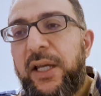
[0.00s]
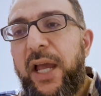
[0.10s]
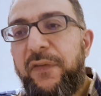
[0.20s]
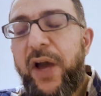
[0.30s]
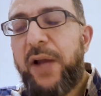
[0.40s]

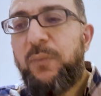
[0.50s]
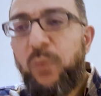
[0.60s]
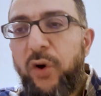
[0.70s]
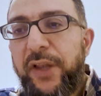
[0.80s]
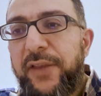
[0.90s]
In fact,
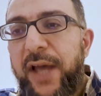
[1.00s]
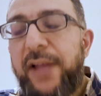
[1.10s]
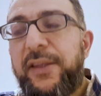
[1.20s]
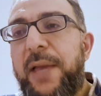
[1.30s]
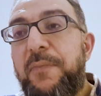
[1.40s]
more than
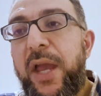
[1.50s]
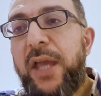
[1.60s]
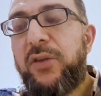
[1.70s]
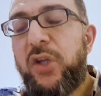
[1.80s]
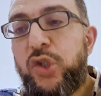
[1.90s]
that, they
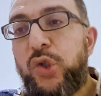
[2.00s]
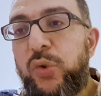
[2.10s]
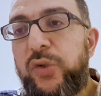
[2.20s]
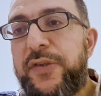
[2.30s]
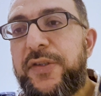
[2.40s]
made the
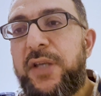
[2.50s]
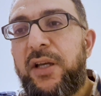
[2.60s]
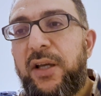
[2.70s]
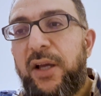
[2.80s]
Jews,